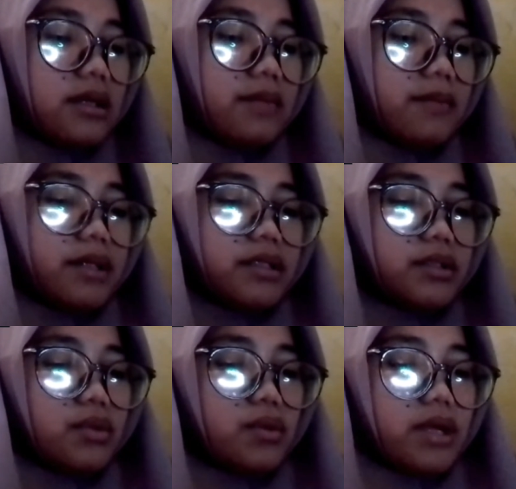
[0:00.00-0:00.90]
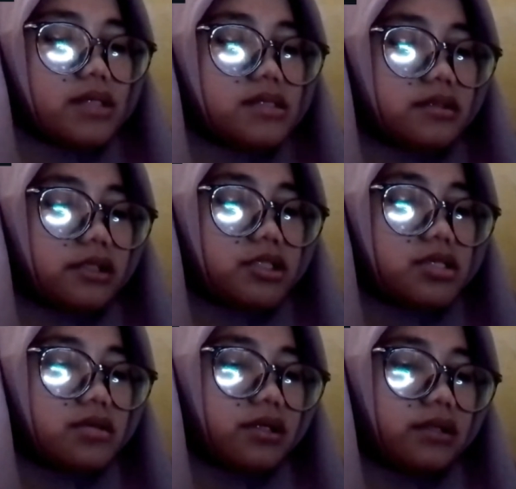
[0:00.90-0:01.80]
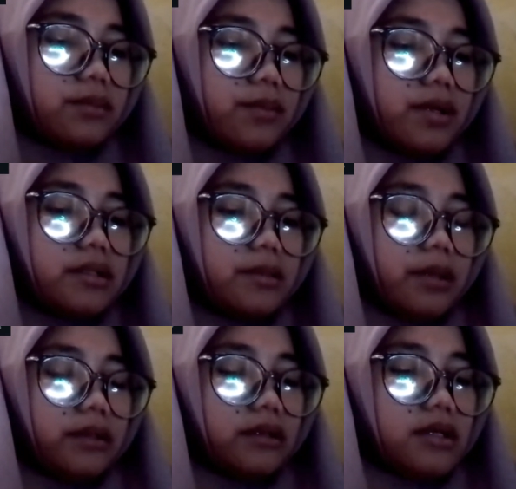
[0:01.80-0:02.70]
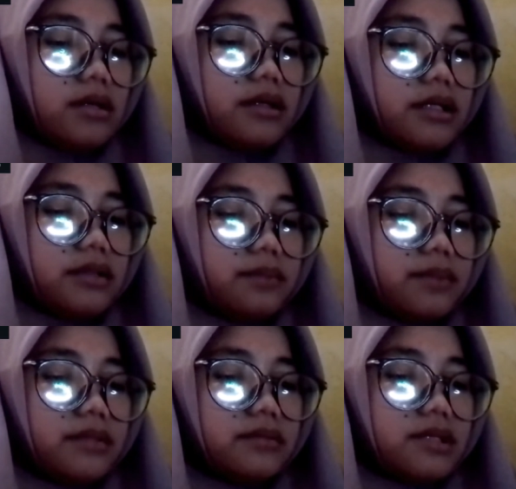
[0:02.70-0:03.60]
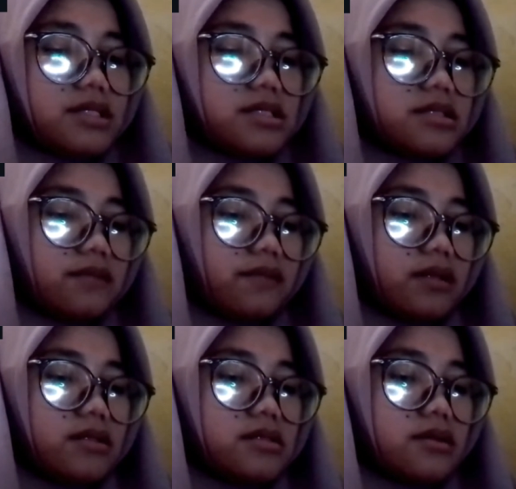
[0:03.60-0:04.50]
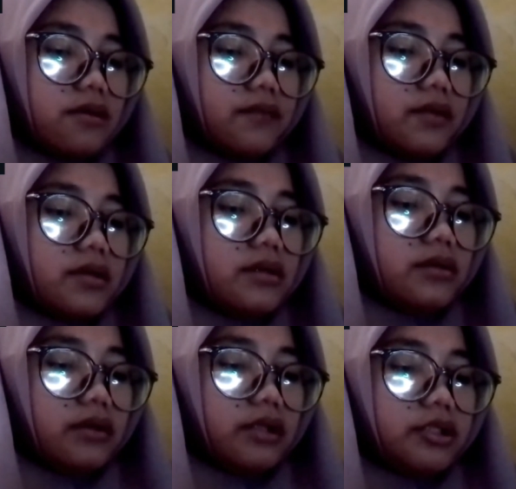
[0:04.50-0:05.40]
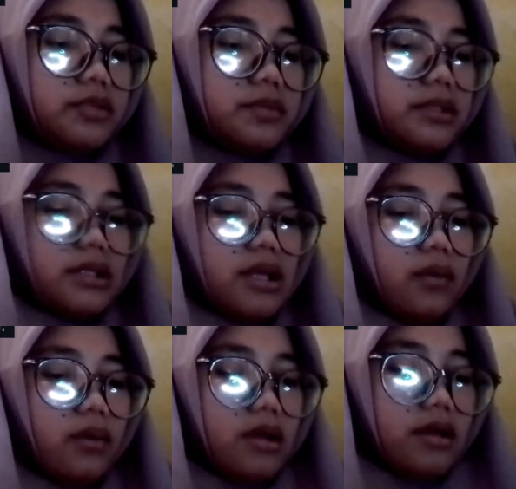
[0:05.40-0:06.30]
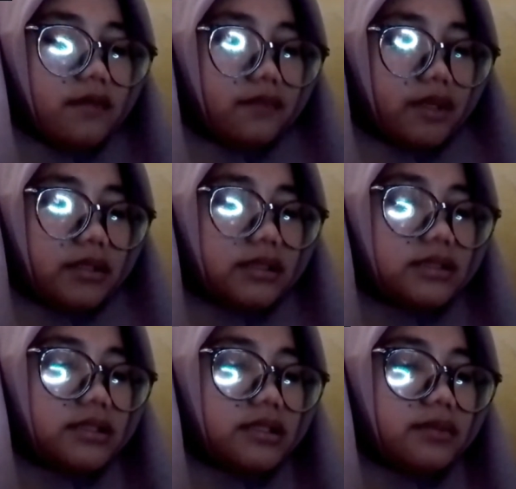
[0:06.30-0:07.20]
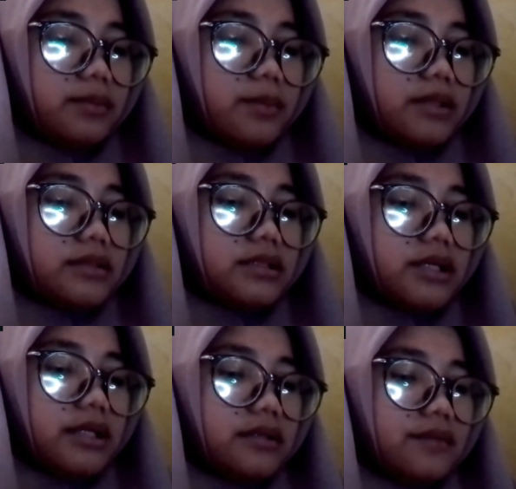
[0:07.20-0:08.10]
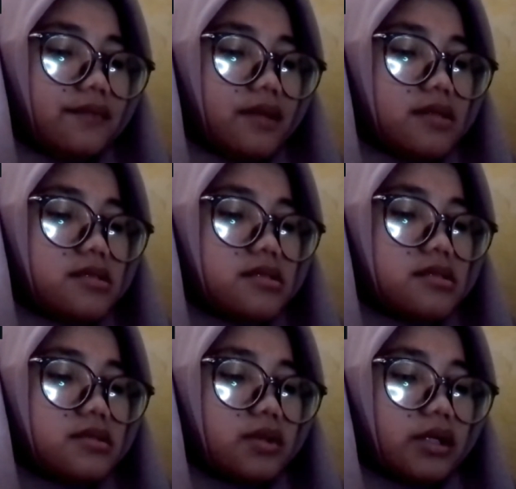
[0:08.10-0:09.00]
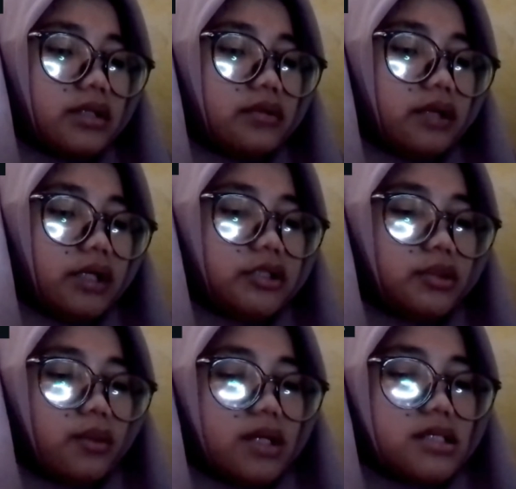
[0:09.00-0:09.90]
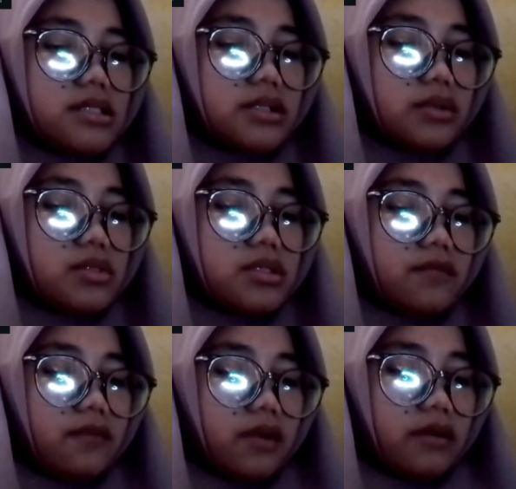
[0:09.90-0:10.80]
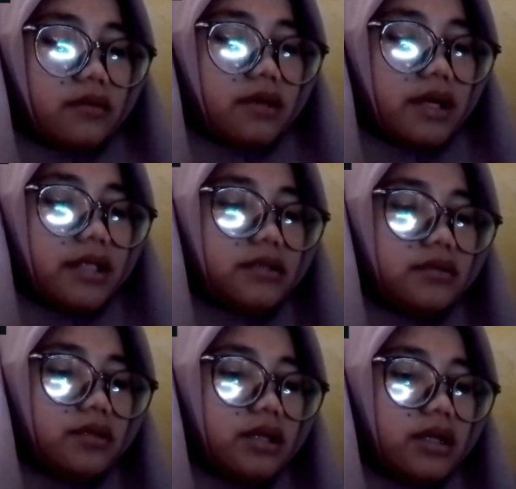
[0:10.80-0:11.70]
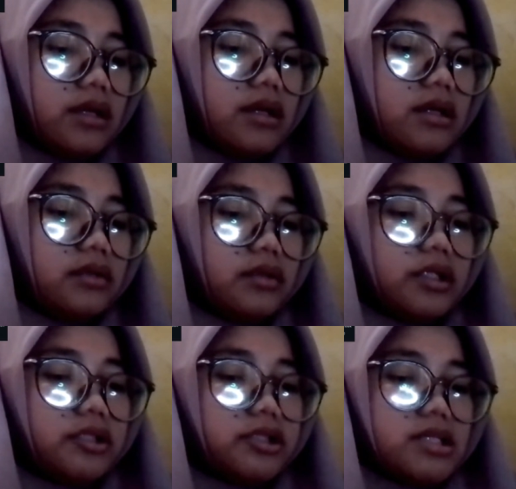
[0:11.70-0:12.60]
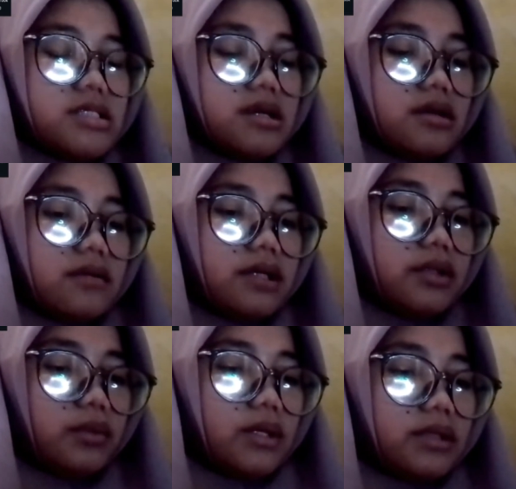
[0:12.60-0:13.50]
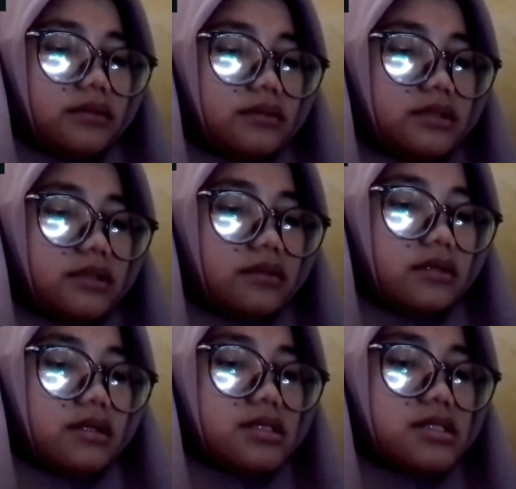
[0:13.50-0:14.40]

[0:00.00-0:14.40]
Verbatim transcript: by U S Treasury Department. Read Butterin's defense of Tornado Cash below. Philotic Butterin defends Tornado Cash once used it for Ukraine dona donations. Read what Circle